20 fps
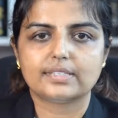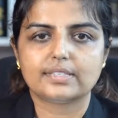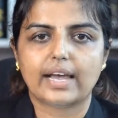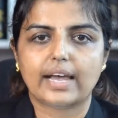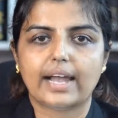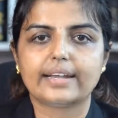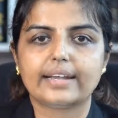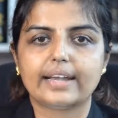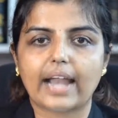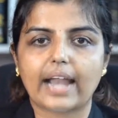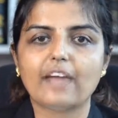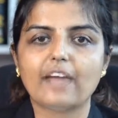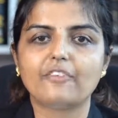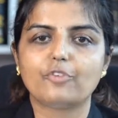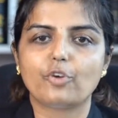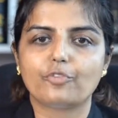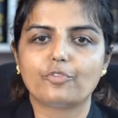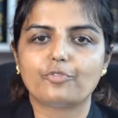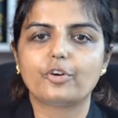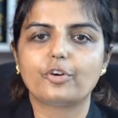a draft
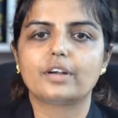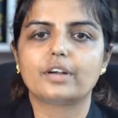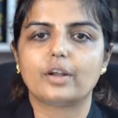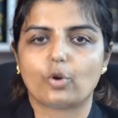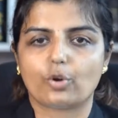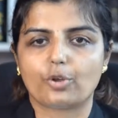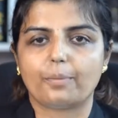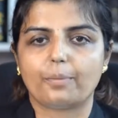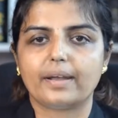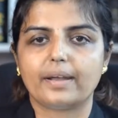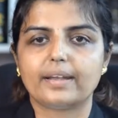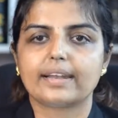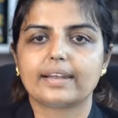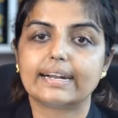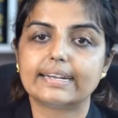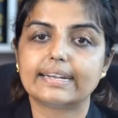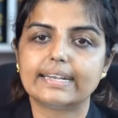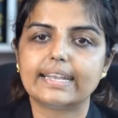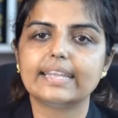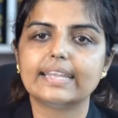of a document
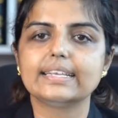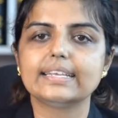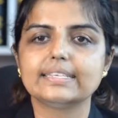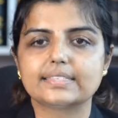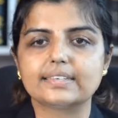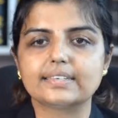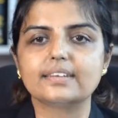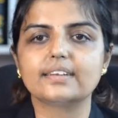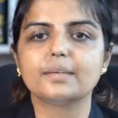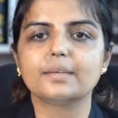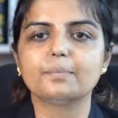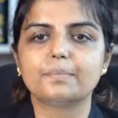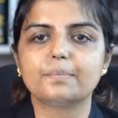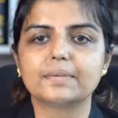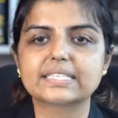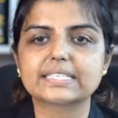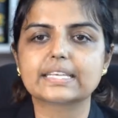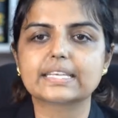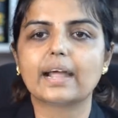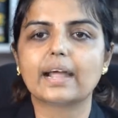containing certain
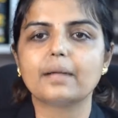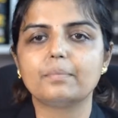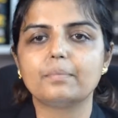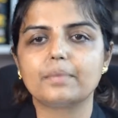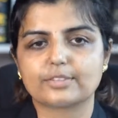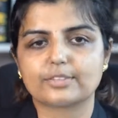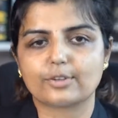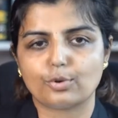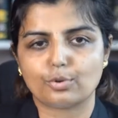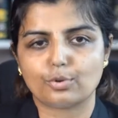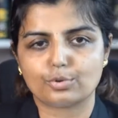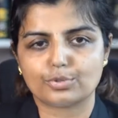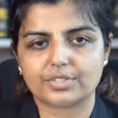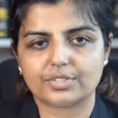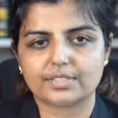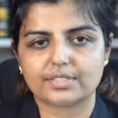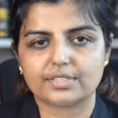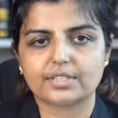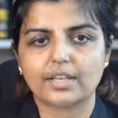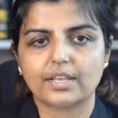prescribed
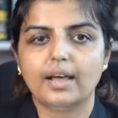disclosures